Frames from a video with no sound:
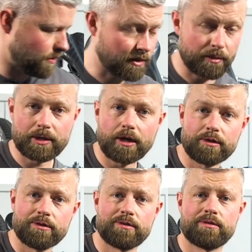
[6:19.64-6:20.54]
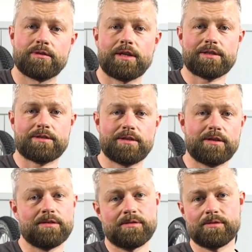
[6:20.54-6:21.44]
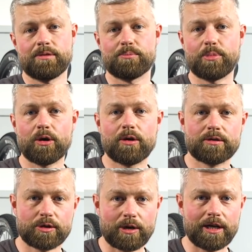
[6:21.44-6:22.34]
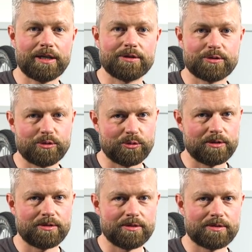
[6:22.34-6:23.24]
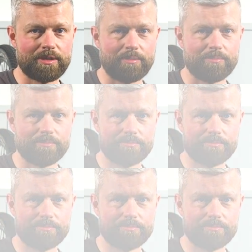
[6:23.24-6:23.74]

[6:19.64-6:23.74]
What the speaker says: And there we go. That's the bar correctly installed into the stem.